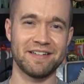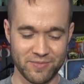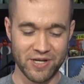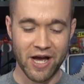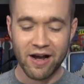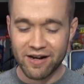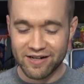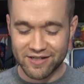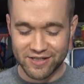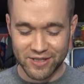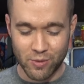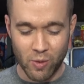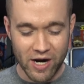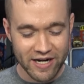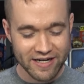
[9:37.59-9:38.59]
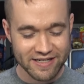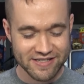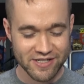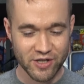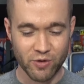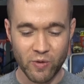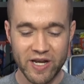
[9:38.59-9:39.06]
Not quite as
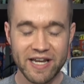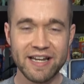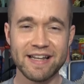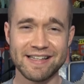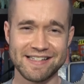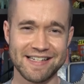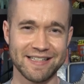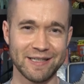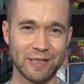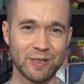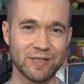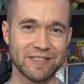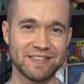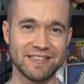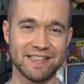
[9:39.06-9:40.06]
green as it looked